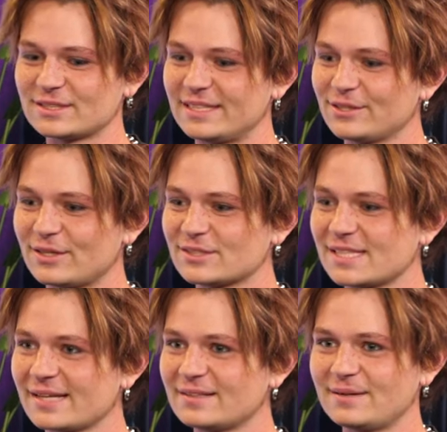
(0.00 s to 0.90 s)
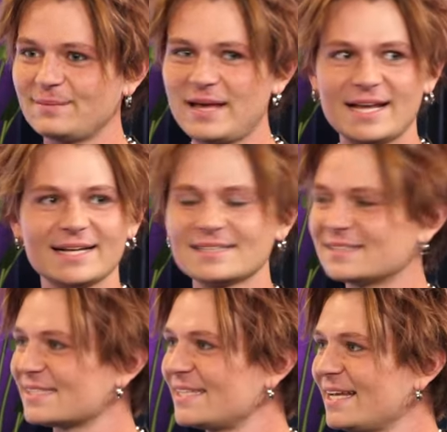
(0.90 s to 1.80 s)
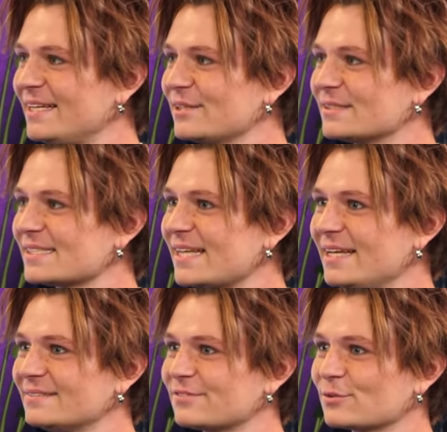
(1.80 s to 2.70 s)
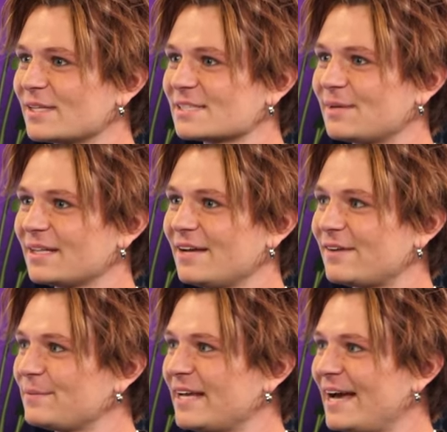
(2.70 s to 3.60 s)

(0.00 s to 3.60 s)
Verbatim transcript: on Killer and I was just like, oh, man, I could just stay here and skate for the rest of my life. I'd be